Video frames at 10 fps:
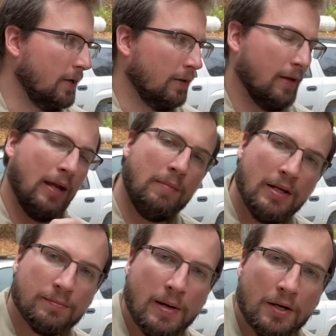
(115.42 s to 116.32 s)
the
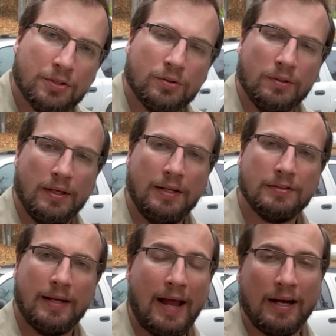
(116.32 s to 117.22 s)
ABS module needs
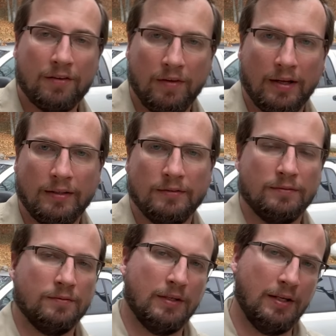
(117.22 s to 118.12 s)
to activate.
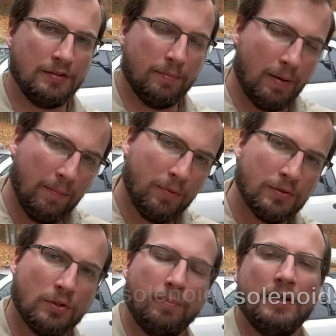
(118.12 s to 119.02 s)
It needs to pump those
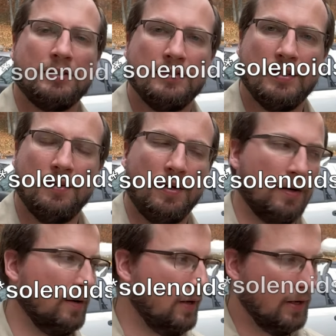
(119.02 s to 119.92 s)
little pistons in
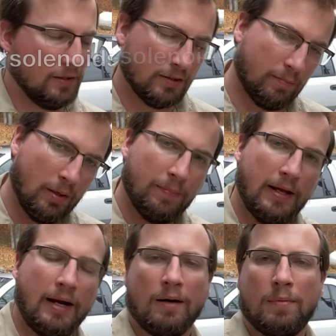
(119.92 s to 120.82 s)
there to burp
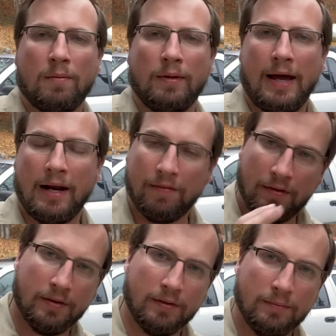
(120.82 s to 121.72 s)
that air bubble out of
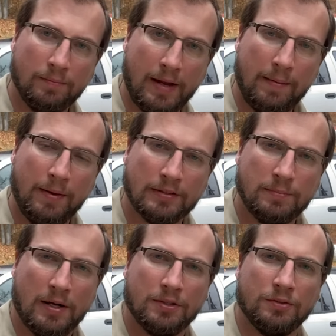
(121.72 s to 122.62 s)
the ABS
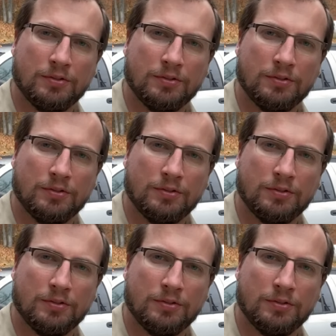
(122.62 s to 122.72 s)
module